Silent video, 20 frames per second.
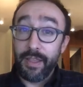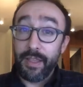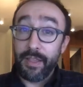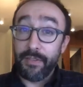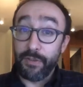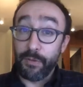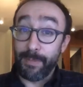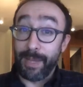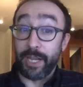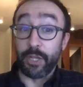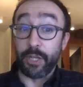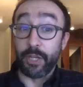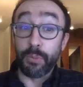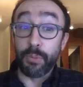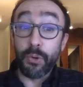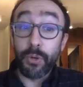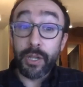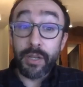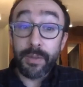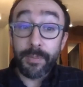if you made a good
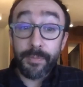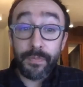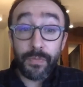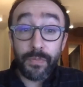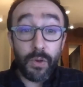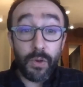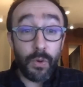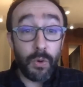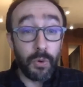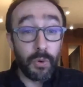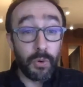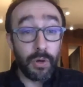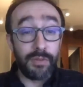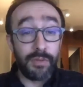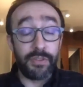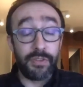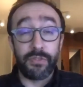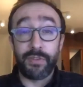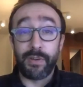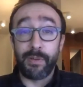point, or
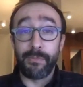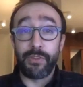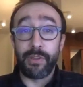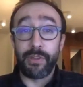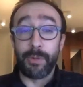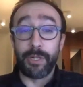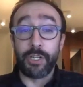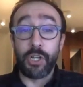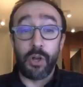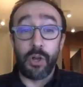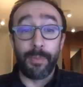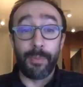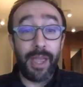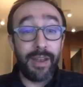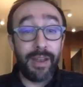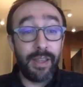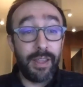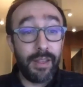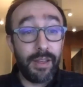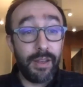if it's from someone
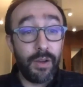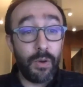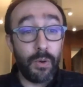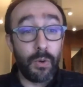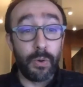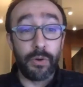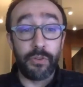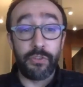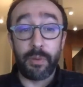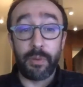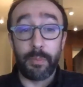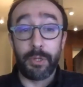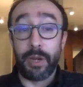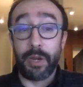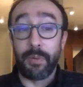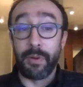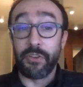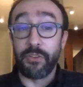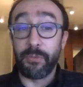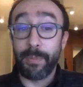calm-headed or someone I
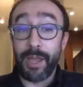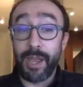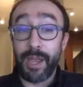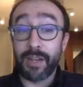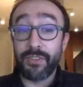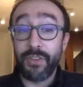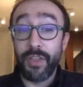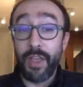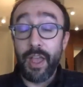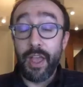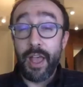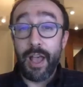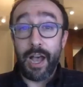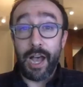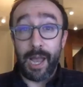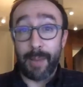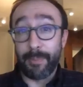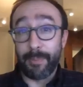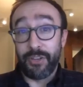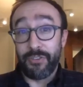respect,
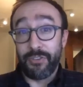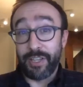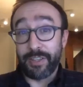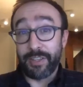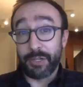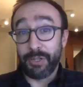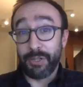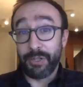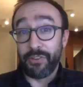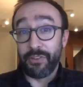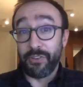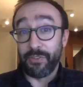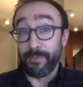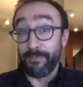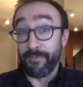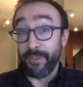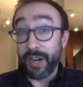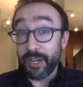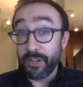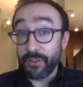I'm going to take that
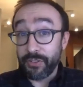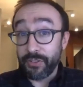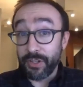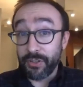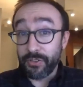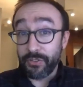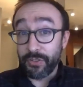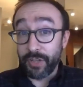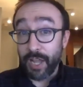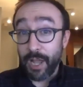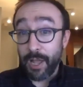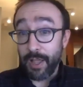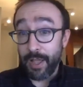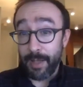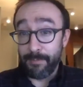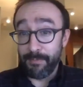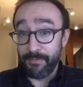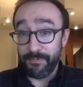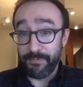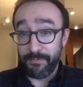criticism very seriously. I,
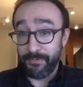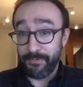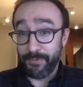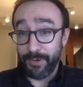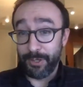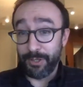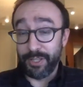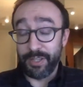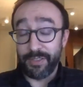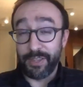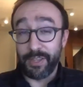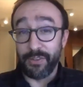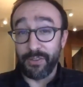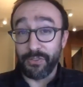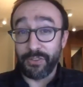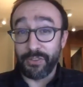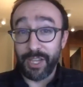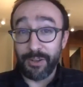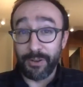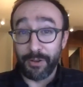I'm fairly
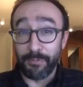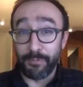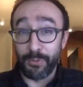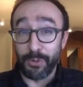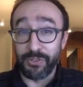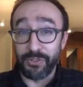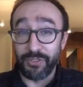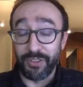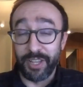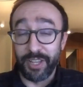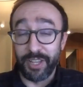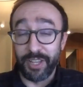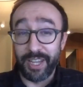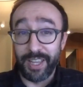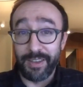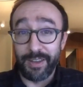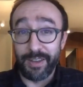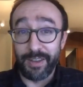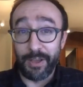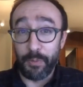thin-skinned, unfortunately,
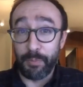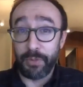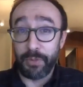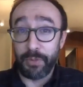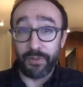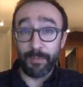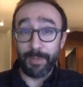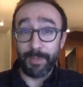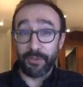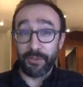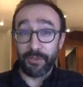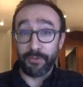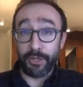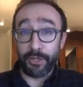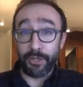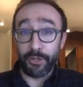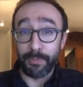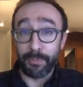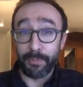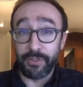and I'll probably be in the
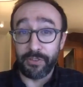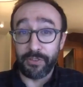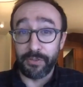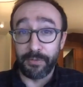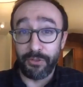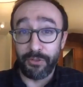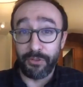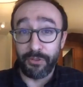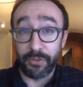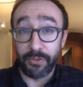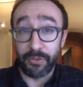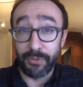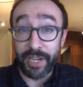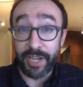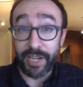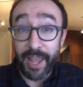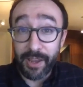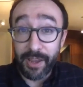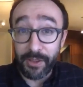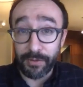fetal position for like
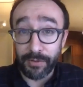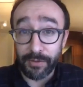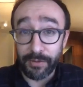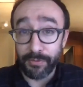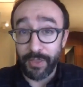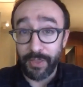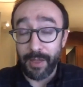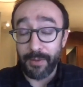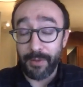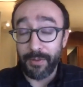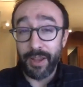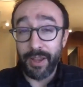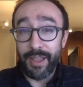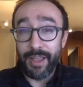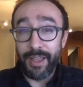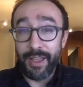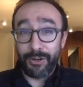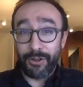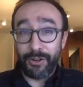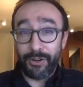three days if that
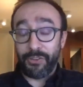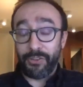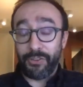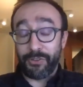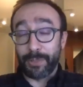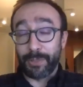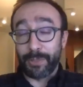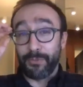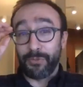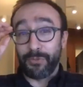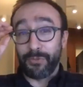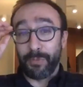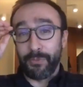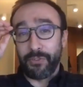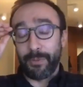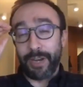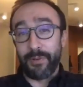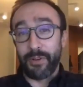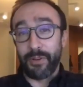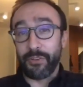criticism comes from
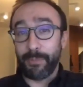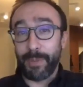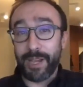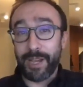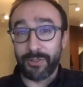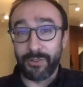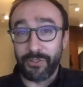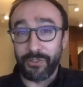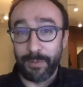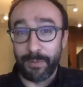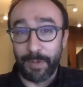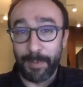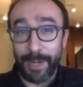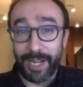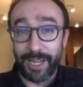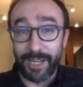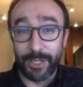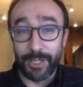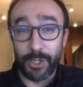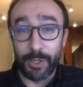someone I respect or someone
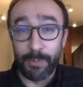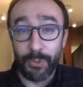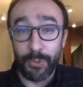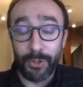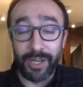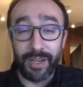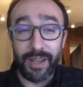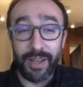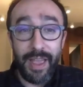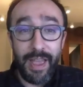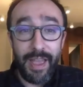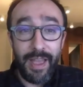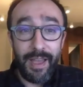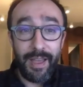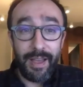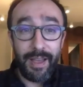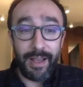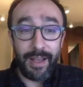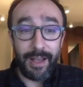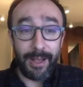making a good point.
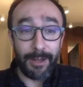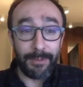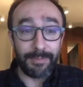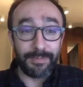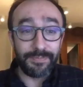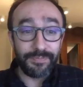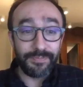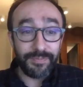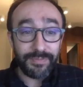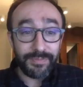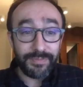Um,